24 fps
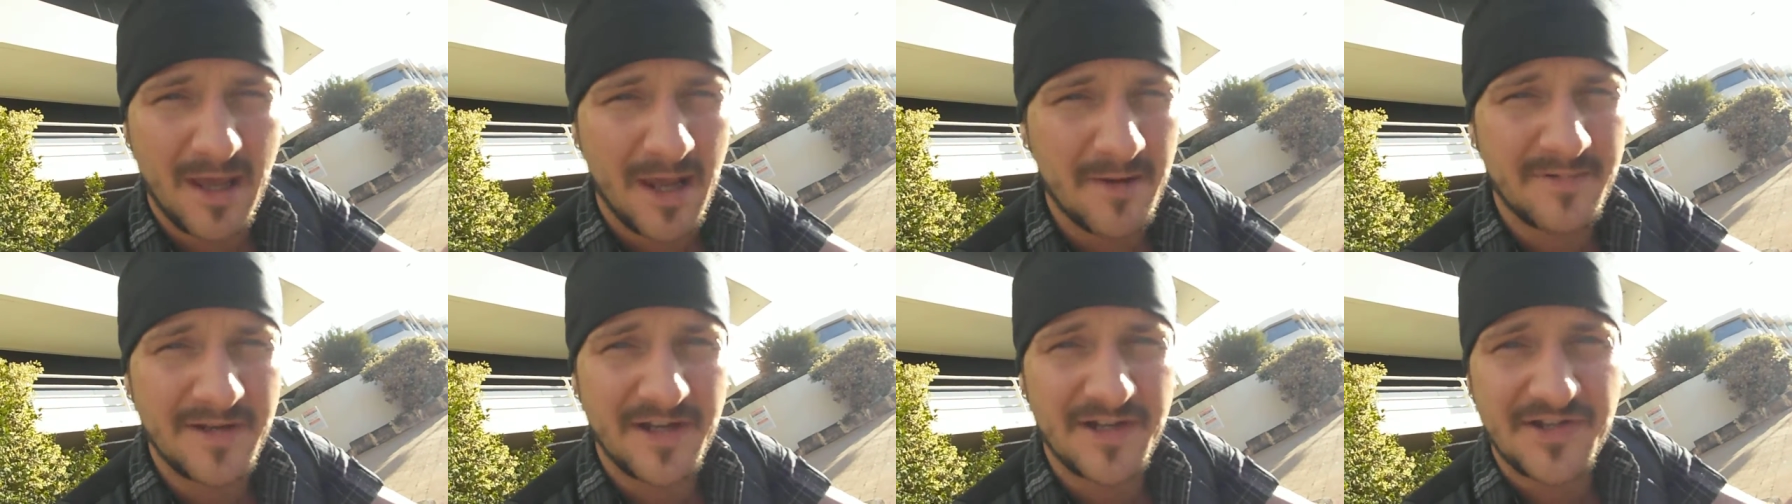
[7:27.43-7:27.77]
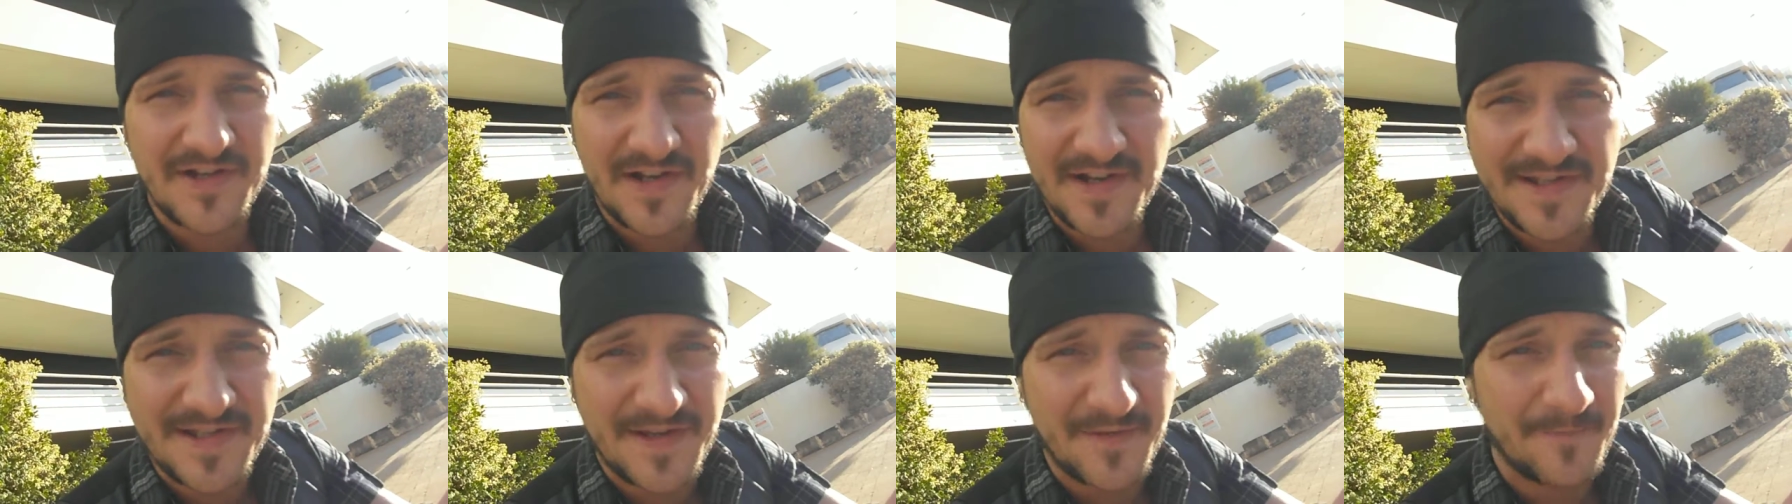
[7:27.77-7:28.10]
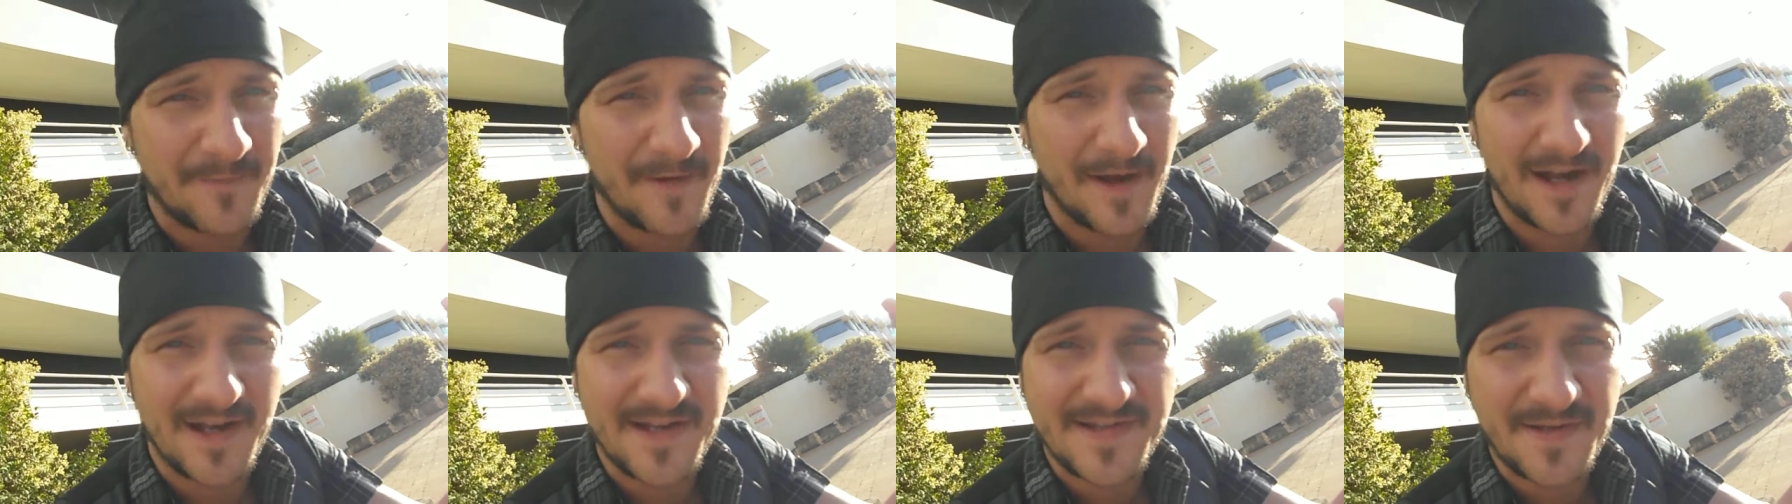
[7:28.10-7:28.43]
Maybe it
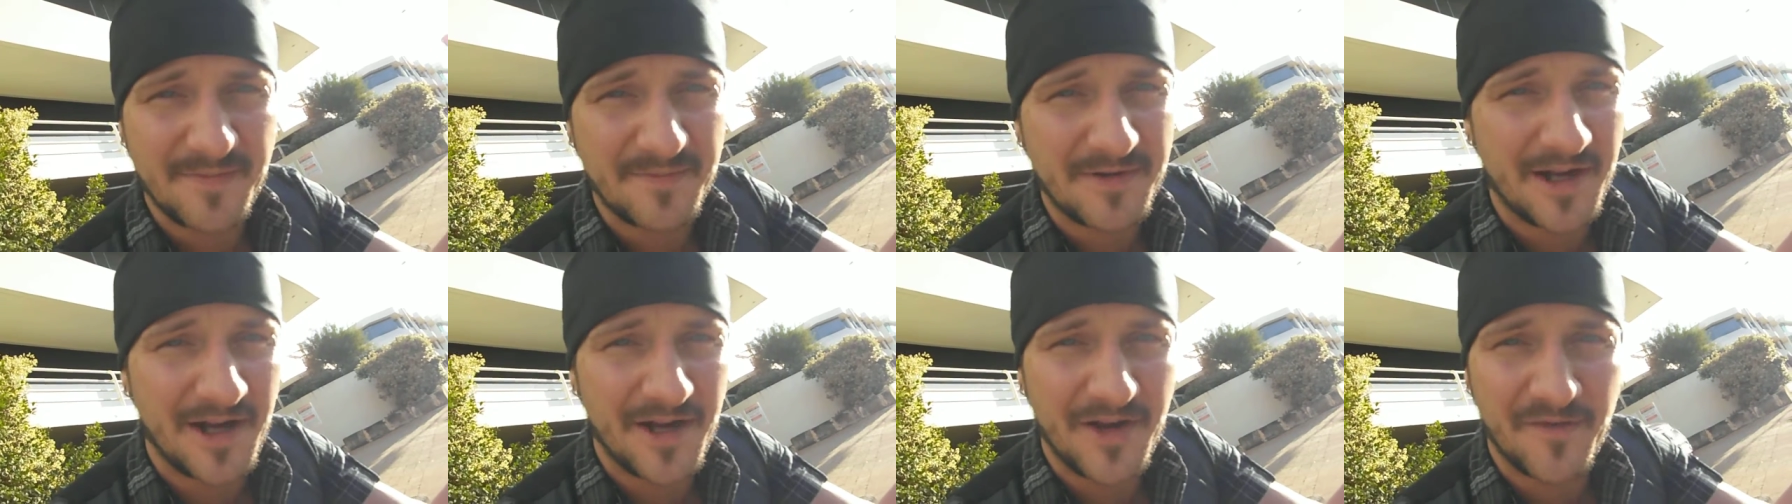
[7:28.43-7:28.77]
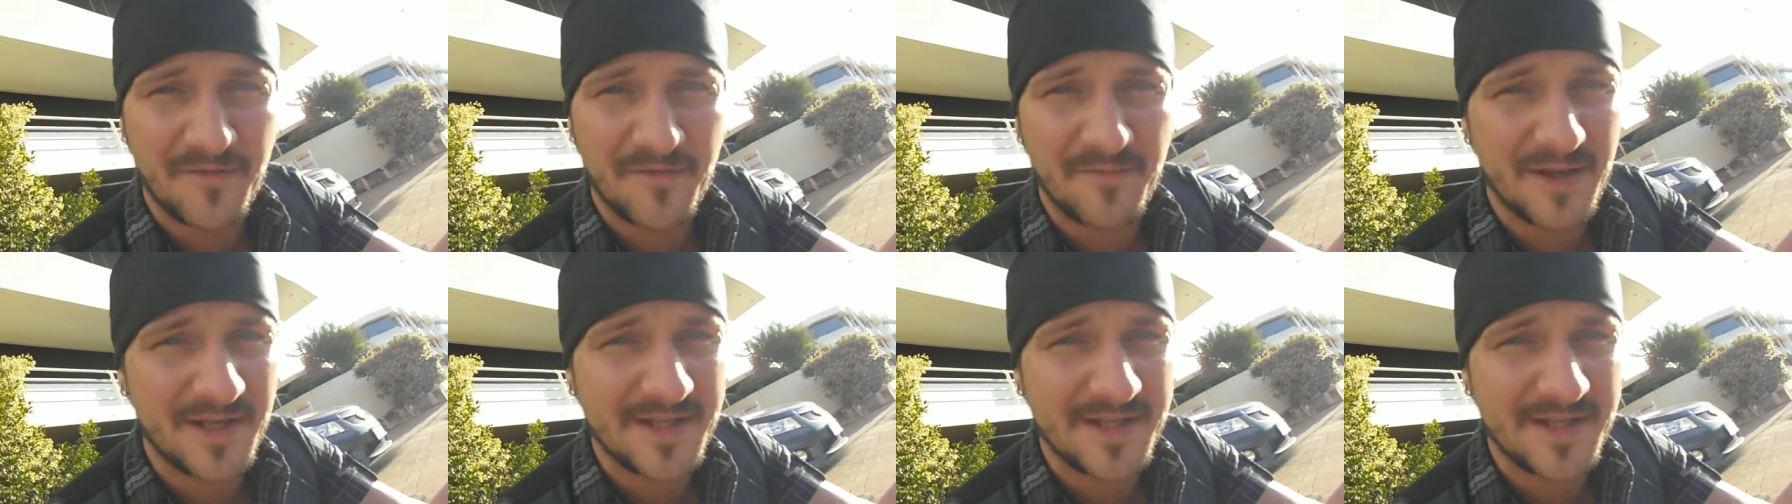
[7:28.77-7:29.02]
justifies some kind of